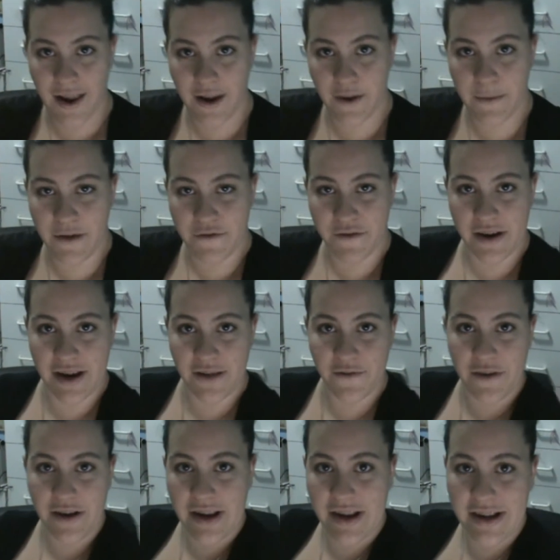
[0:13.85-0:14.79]
my friendly
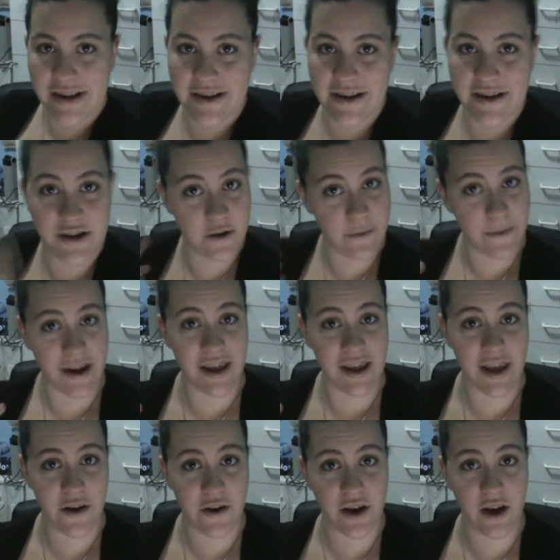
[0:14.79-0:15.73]
is So about
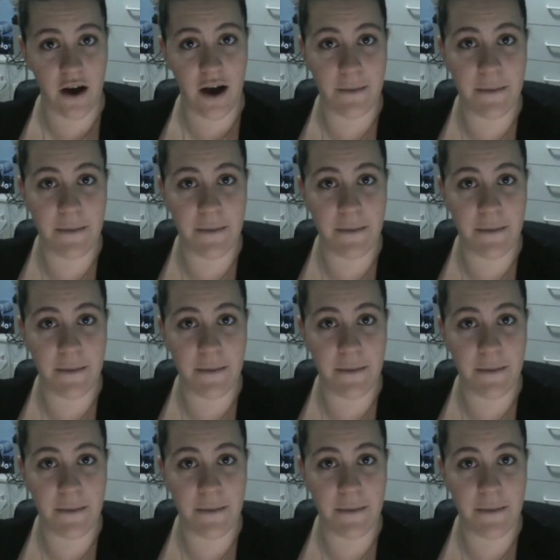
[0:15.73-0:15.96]
a year ago I